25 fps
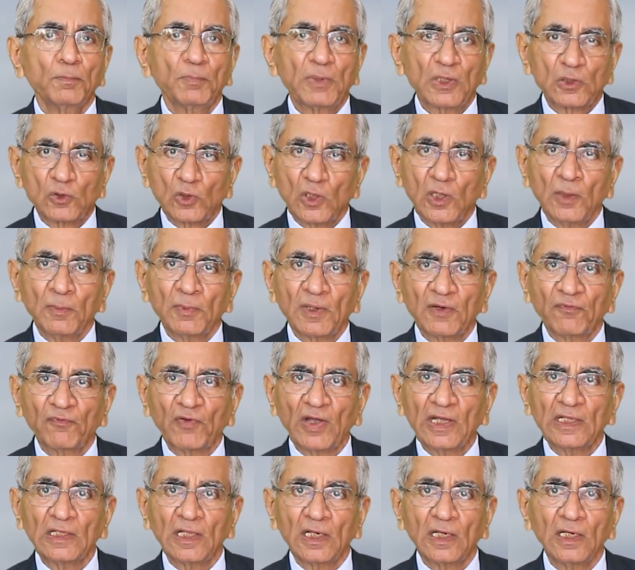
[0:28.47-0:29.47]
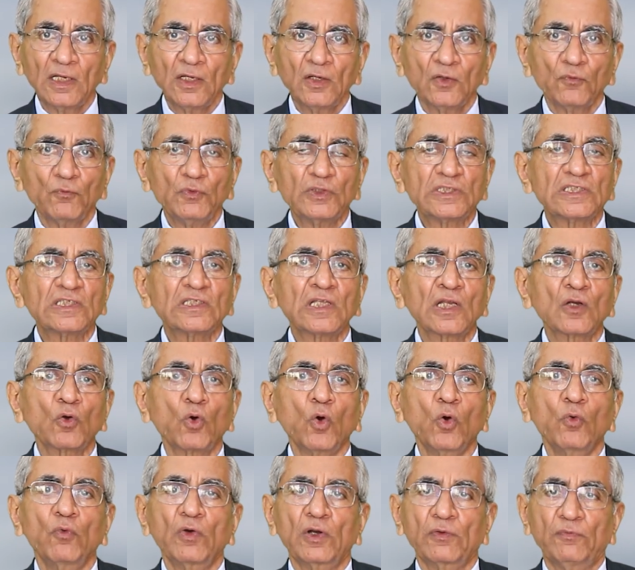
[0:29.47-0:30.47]
petroleum refinery which is an
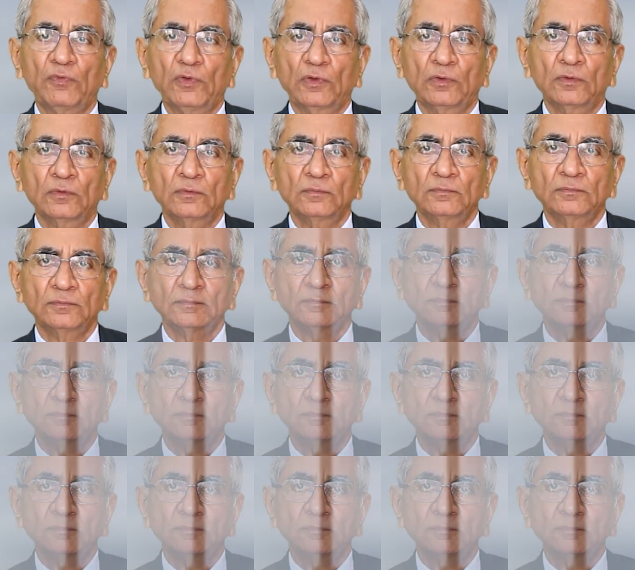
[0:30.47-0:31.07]
overview.